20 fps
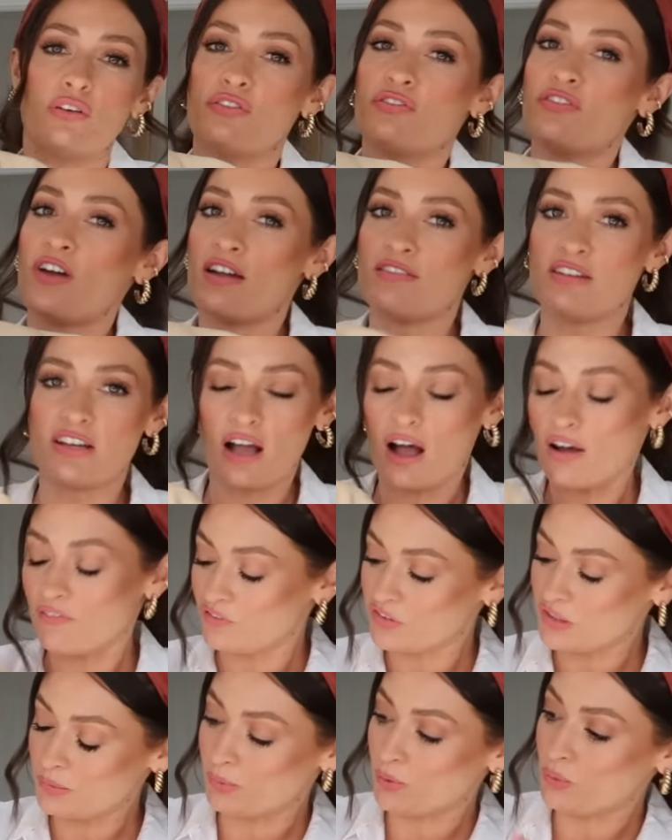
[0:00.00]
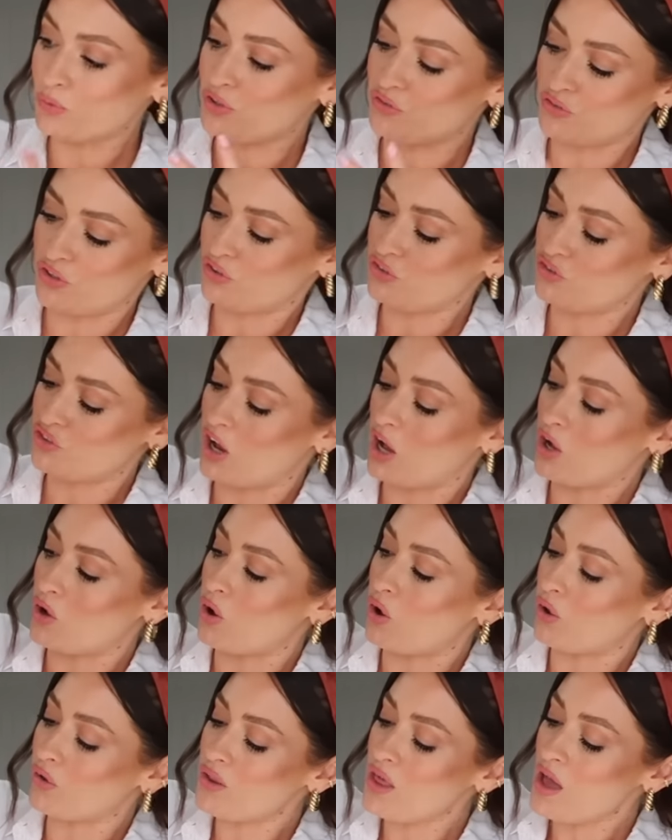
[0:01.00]
very comfortable to just chuck
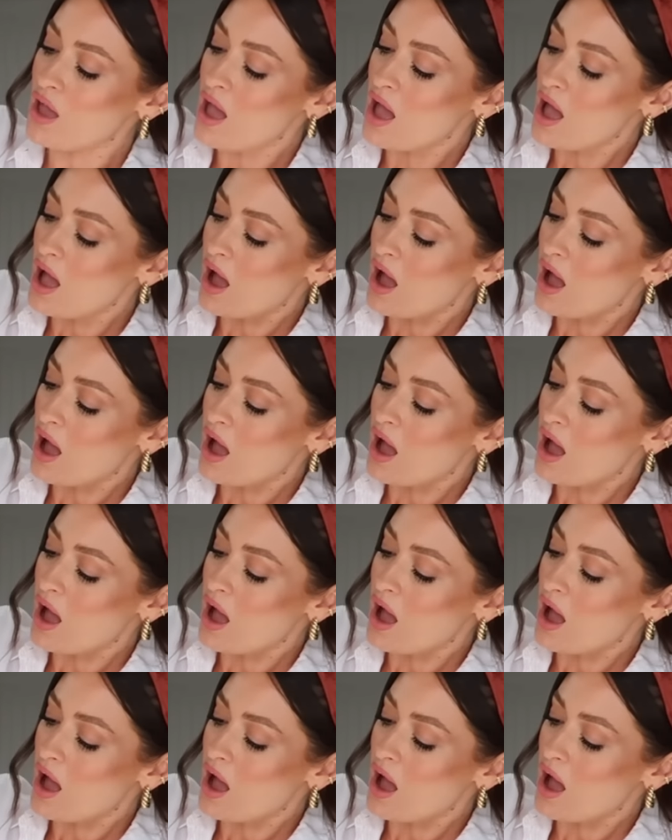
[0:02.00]
on.